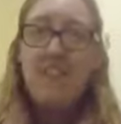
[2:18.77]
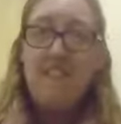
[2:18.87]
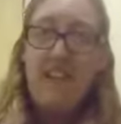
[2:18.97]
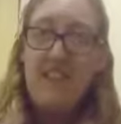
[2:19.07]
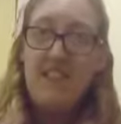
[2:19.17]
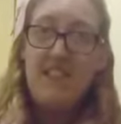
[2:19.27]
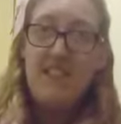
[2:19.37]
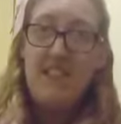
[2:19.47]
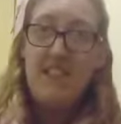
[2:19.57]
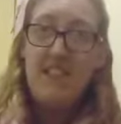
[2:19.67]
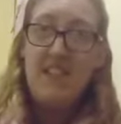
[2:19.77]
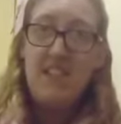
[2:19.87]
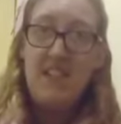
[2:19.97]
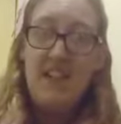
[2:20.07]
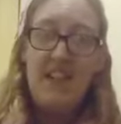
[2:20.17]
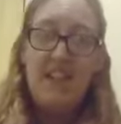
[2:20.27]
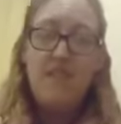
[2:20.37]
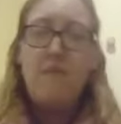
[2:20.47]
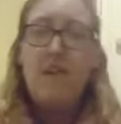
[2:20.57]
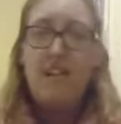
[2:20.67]
Rest of the year
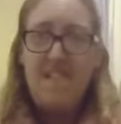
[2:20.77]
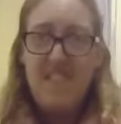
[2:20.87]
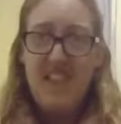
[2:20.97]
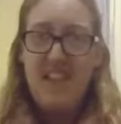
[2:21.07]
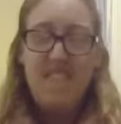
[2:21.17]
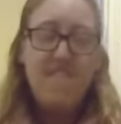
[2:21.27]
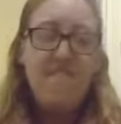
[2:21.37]
popped up.